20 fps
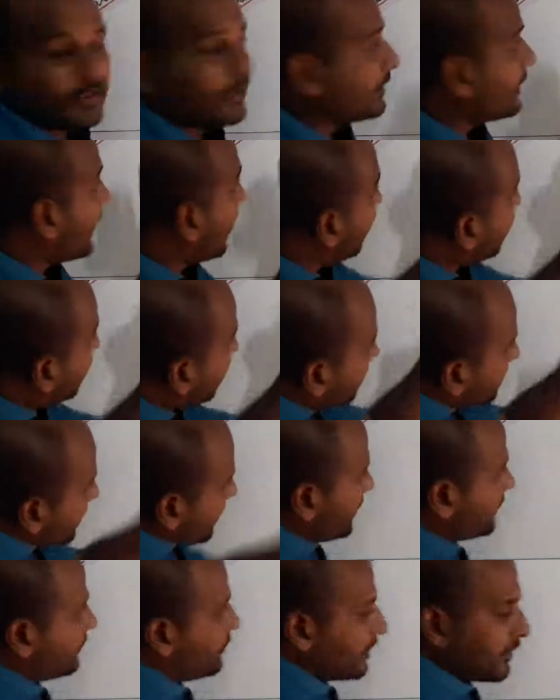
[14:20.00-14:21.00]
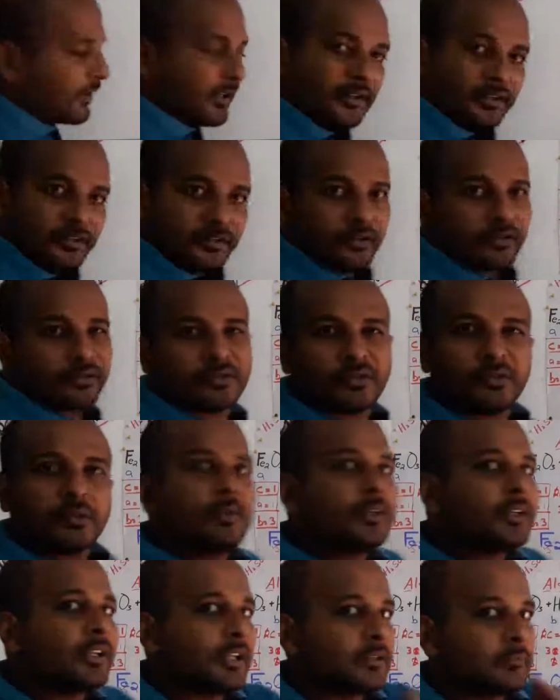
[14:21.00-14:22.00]
Directly, if you are writing also, you
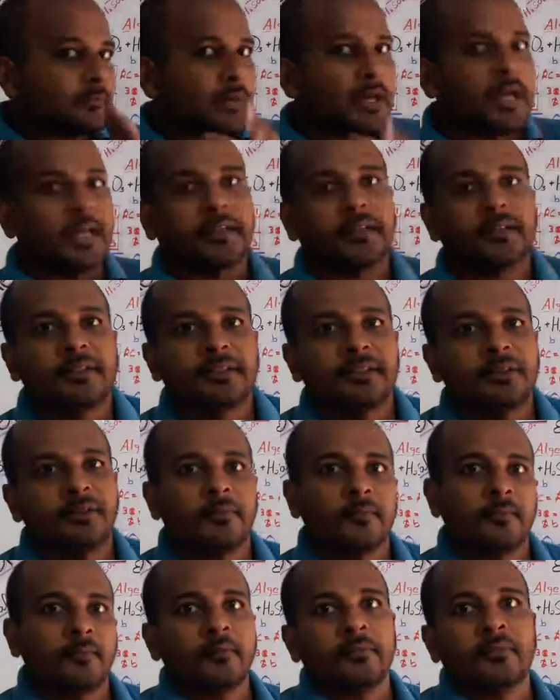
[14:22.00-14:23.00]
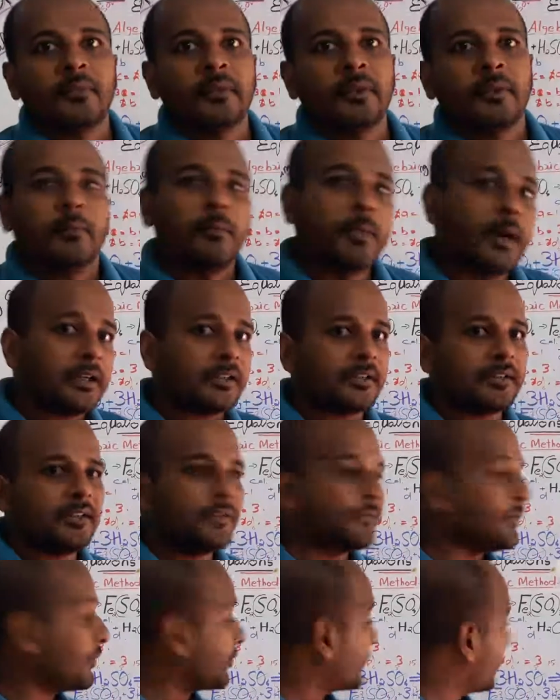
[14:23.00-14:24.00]
will get marks. But
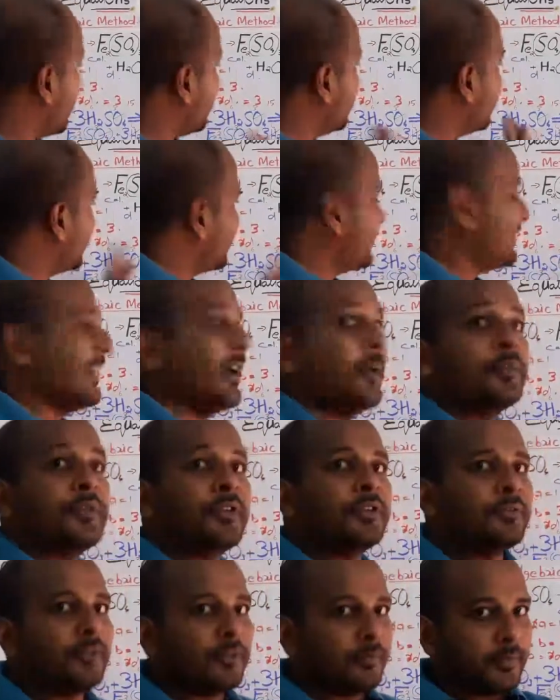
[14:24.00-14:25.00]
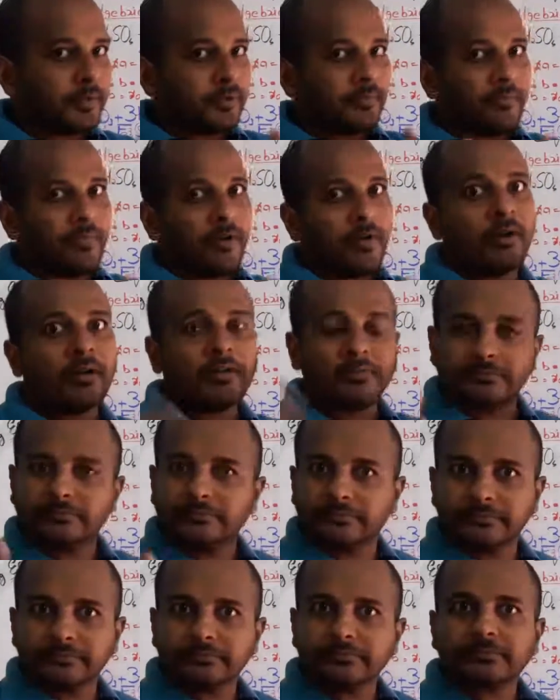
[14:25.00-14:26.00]
if you write these steps, it will be more
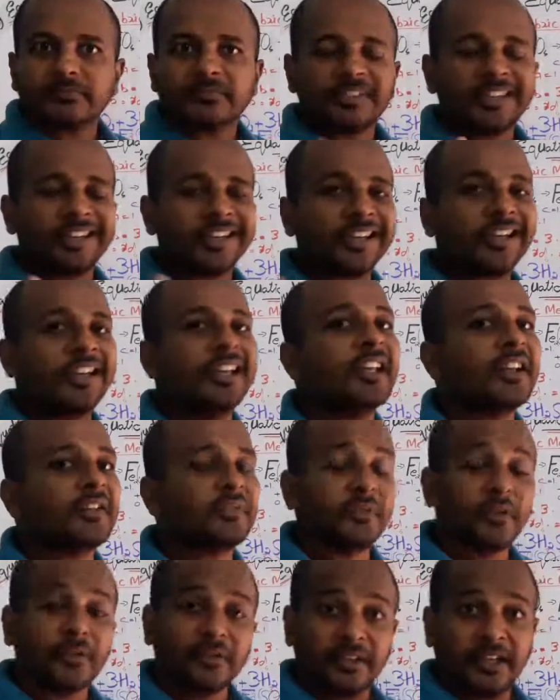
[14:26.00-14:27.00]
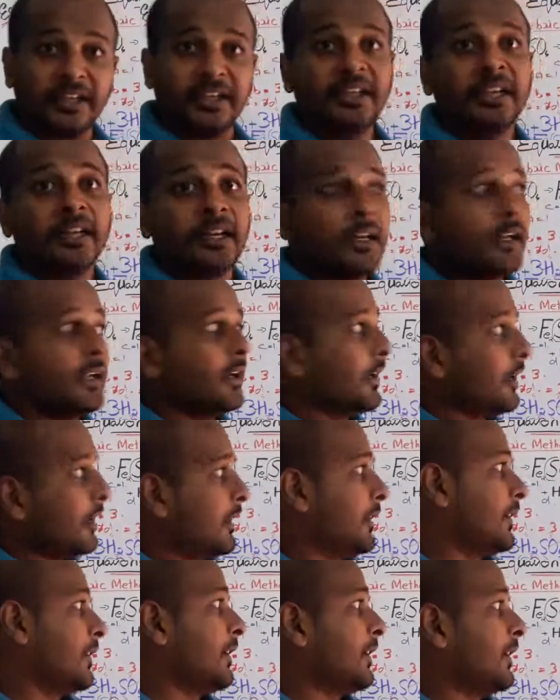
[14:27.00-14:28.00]
clear for the
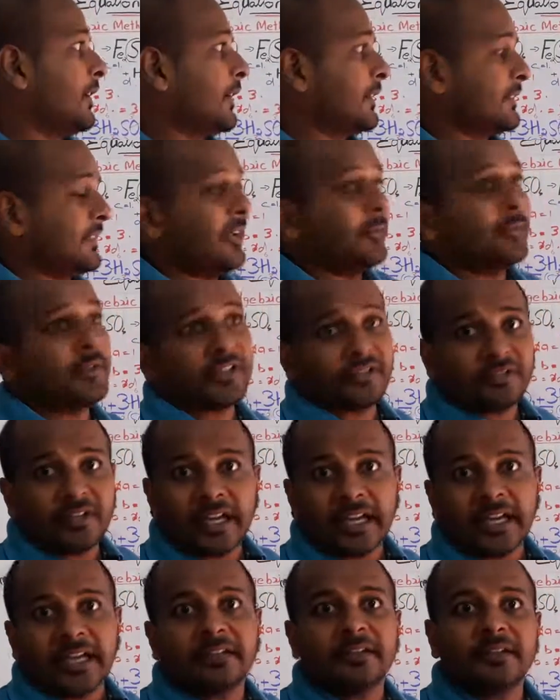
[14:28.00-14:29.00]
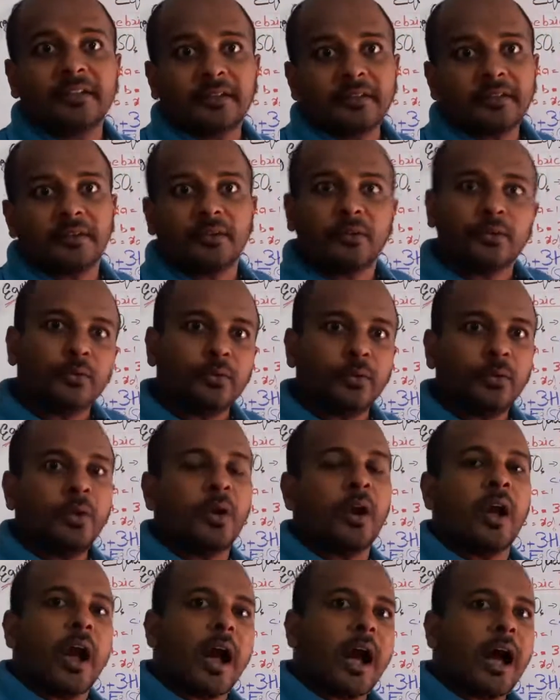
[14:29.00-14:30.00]
examiner that you
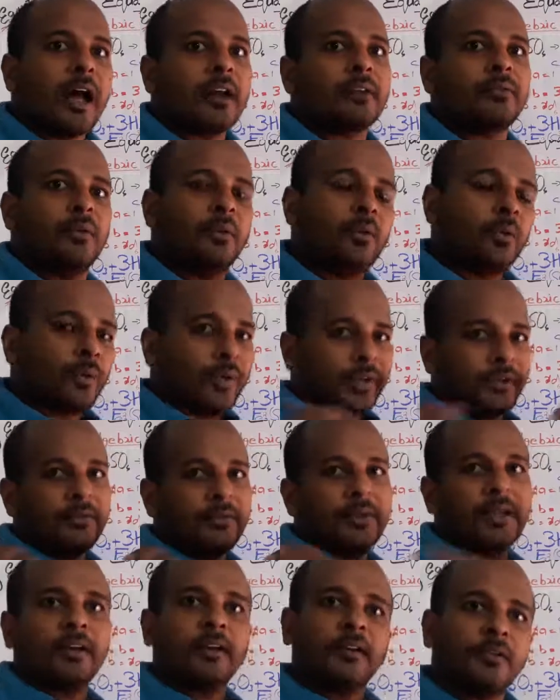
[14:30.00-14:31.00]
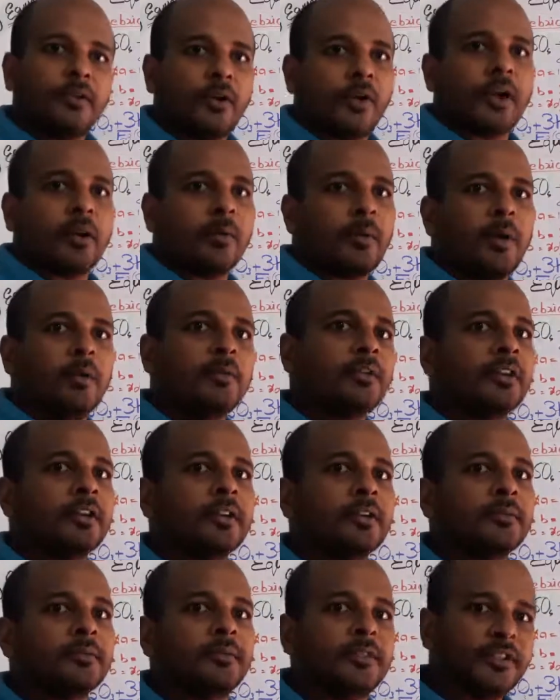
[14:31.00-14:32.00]
are very well know about
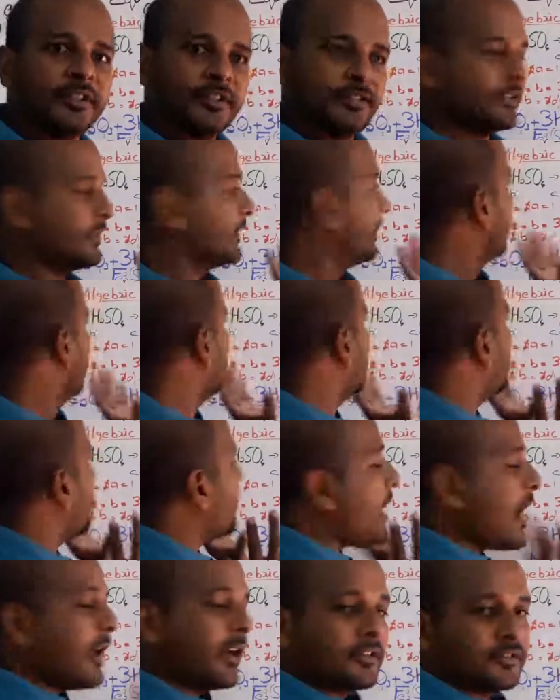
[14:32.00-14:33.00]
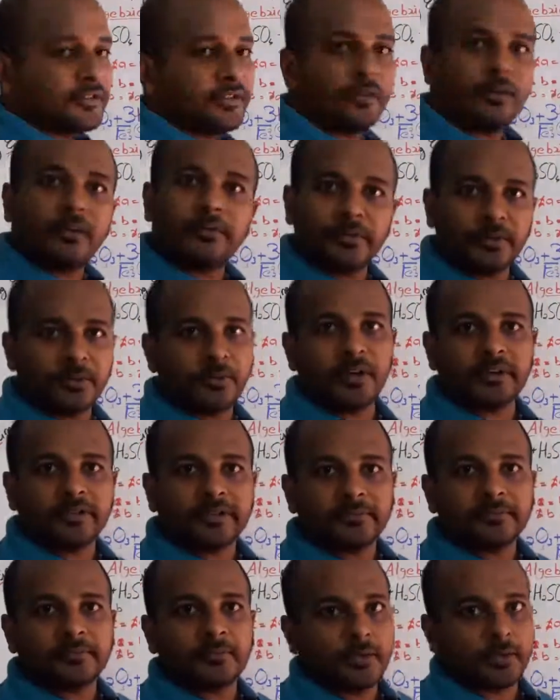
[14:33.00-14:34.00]
this balancing of equation.
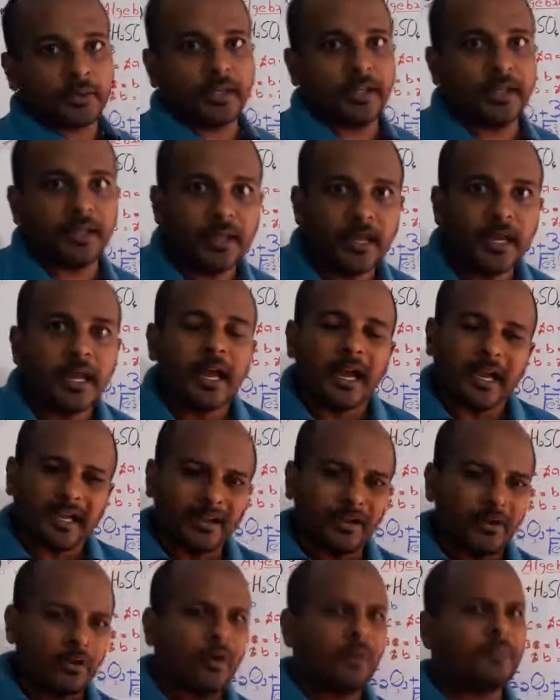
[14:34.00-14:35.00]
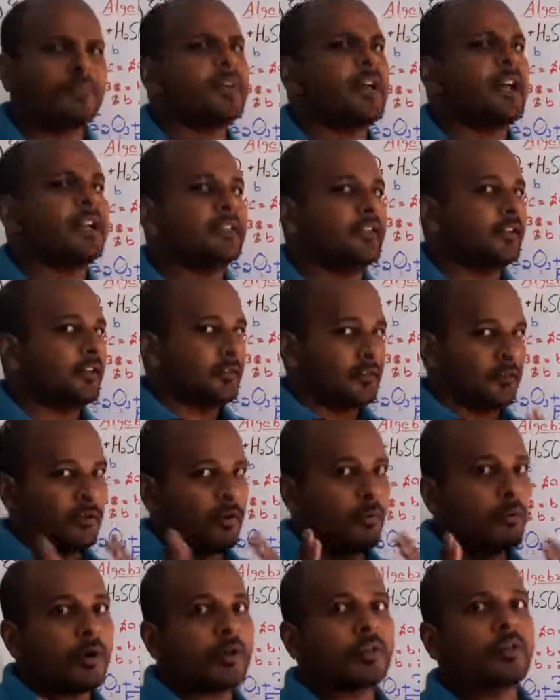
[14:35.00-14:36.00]
Okay, I hope that there is
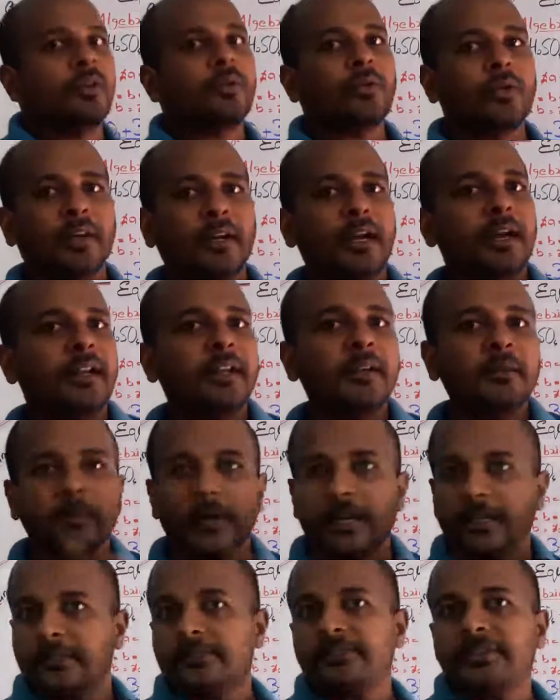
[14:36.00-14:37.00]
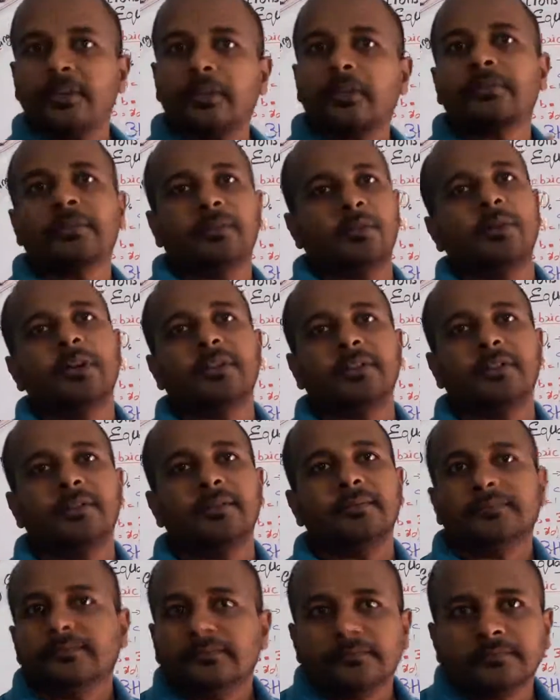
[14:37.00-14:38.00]
no more doubt regarding balancing of equation.
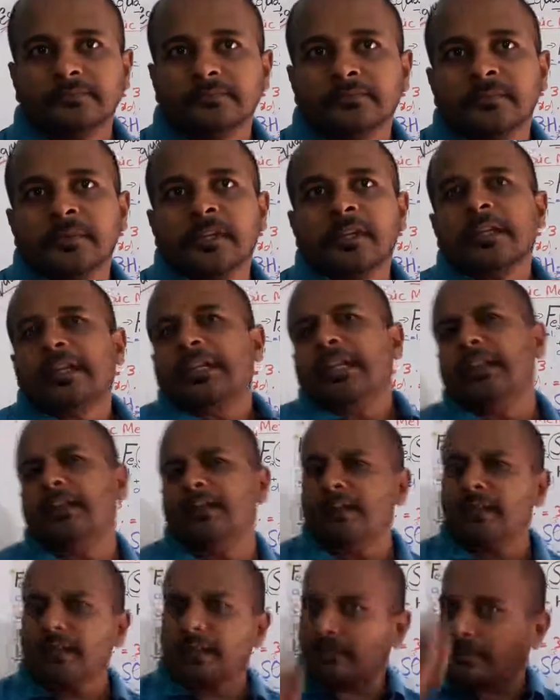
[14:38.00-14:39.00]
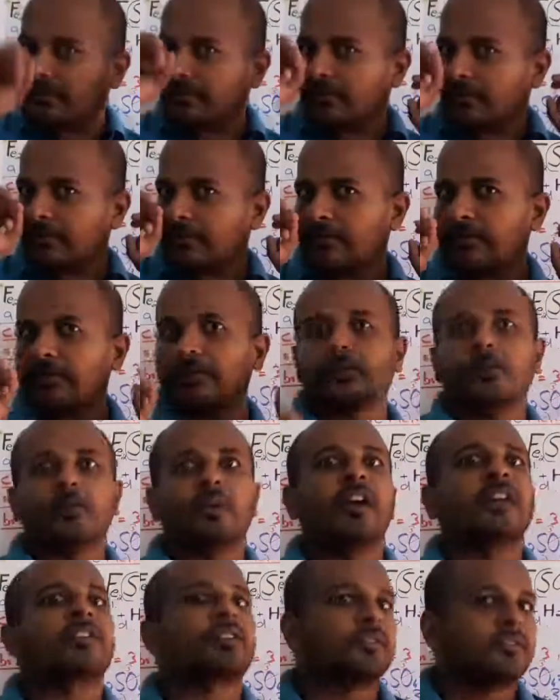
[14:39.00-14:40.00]
Any
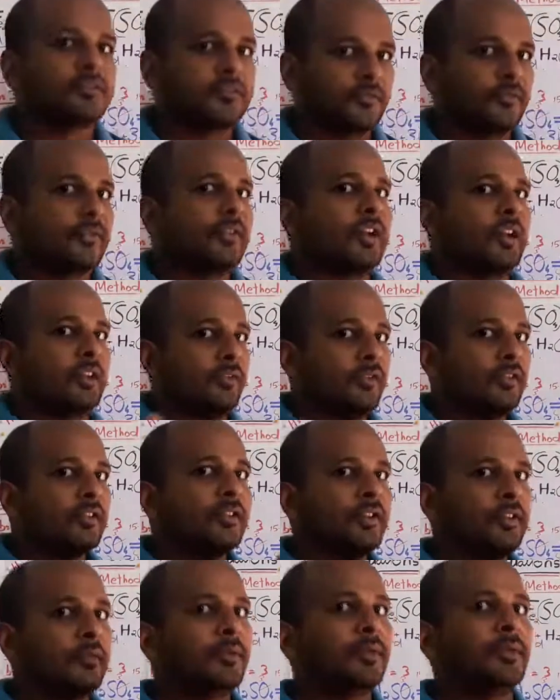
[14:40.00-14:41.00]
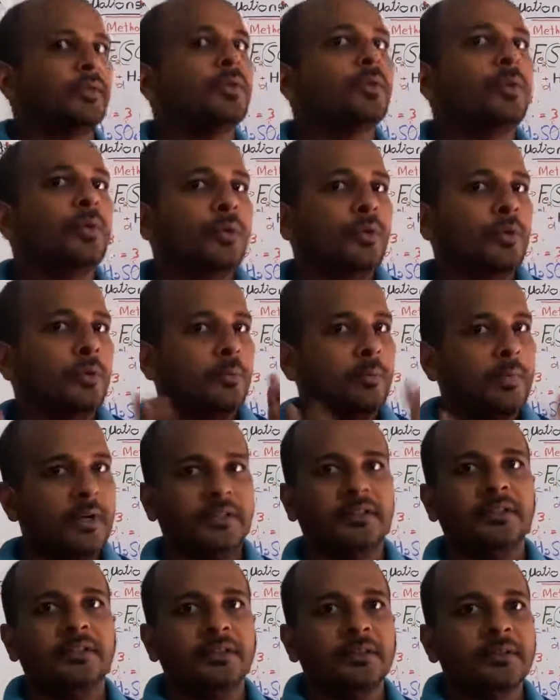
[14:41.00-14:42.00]
equations I will give you, you
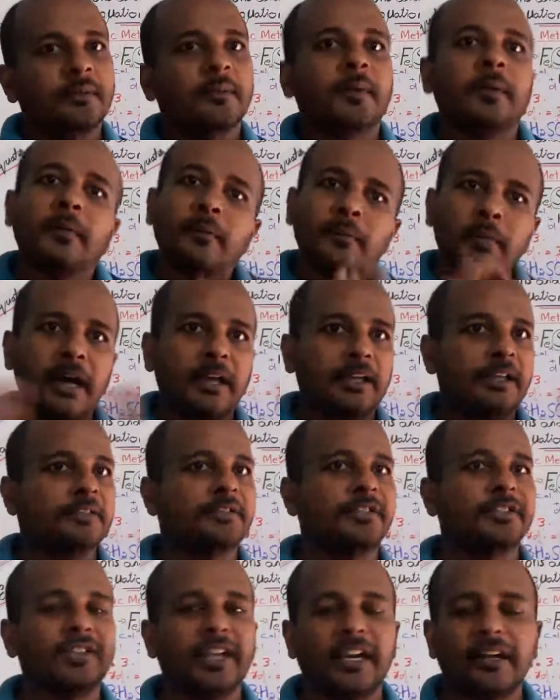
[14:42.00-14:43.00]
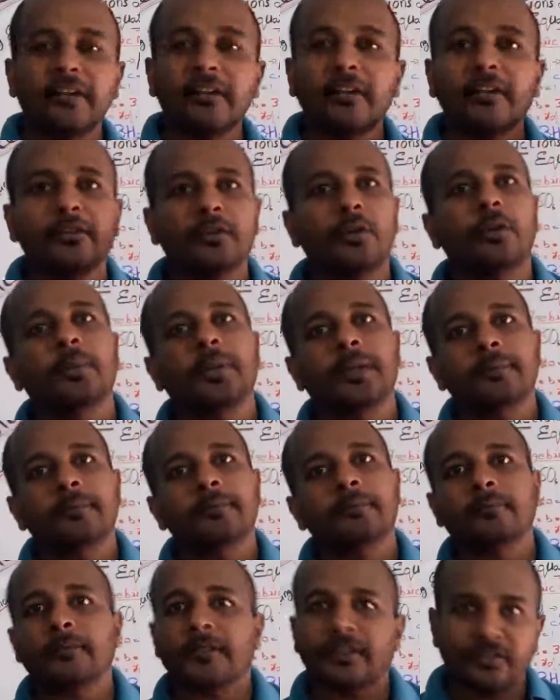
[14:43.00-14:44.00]
must balance it and show me.
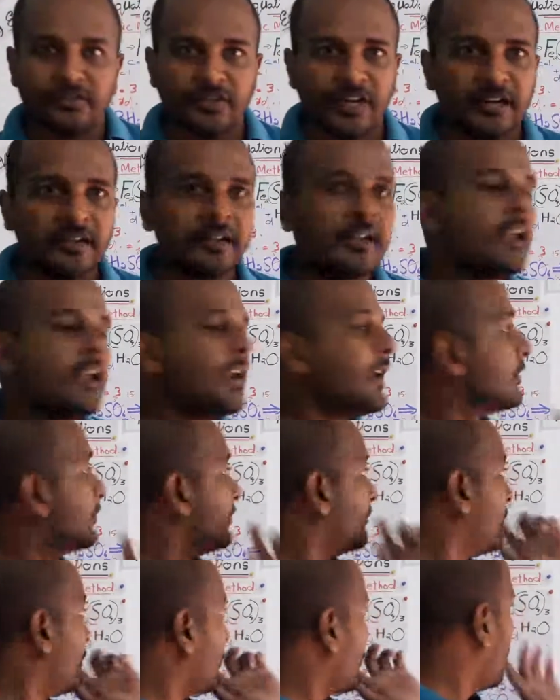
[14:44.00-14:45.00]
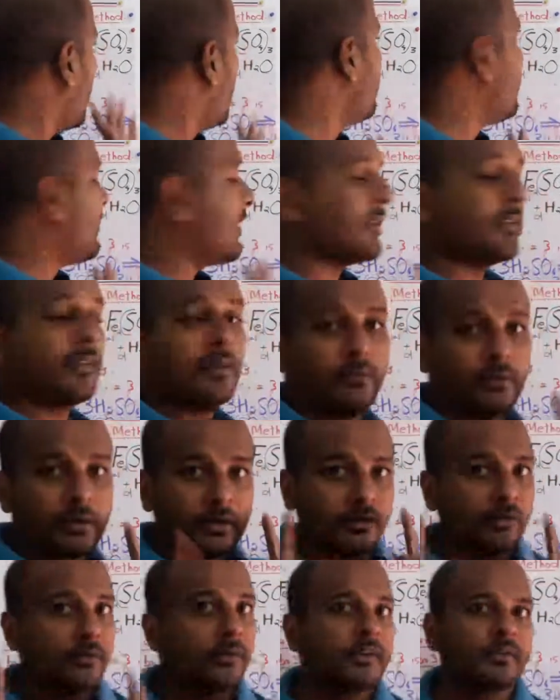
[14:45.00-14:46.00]
Understand? So for homework, what
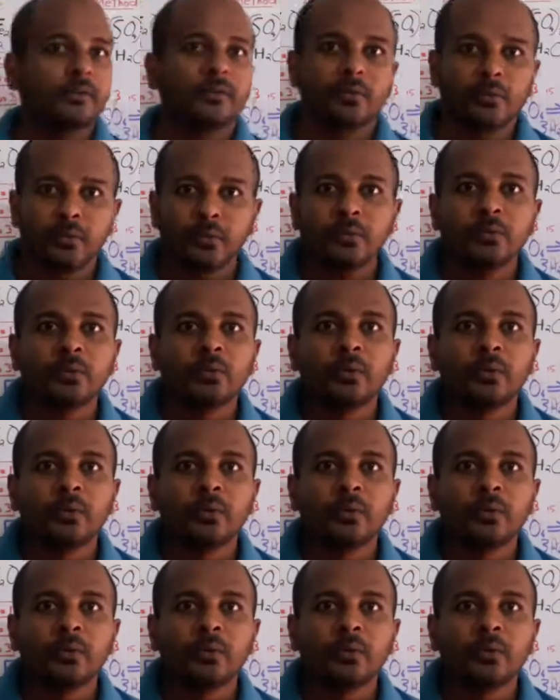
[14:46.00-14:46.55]
you want to do?